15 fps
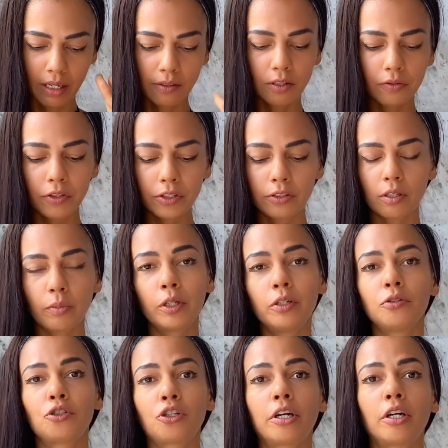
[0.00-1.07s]
So if you're someone
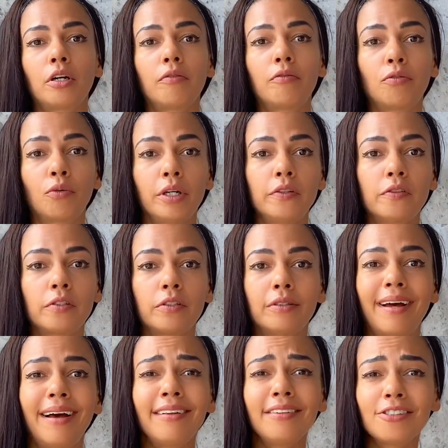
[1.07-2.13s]
who's trying to avoid certain
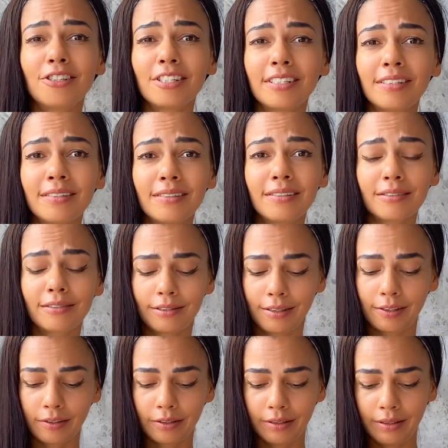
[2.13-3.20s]
allergens or
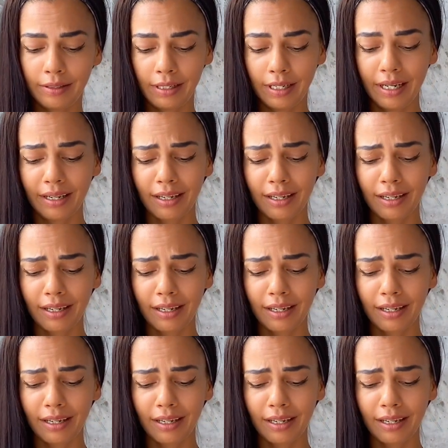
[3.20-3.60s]
certain